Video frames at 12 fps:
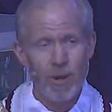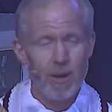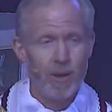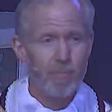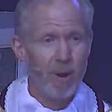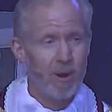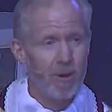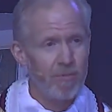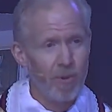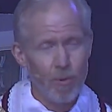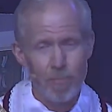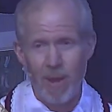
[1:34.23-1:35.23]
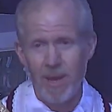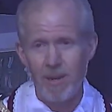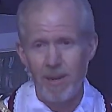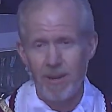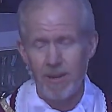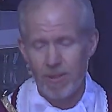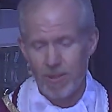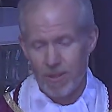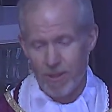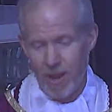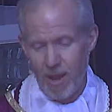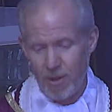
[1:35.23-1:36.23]
above our pettiness
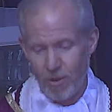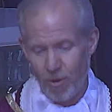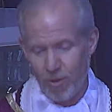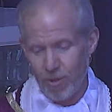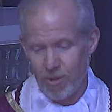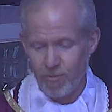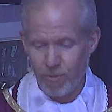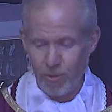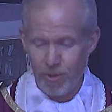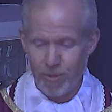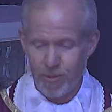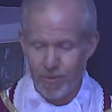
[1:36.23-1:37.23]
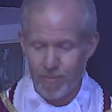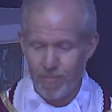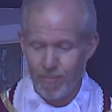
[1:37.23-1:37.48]
and our sinfulness,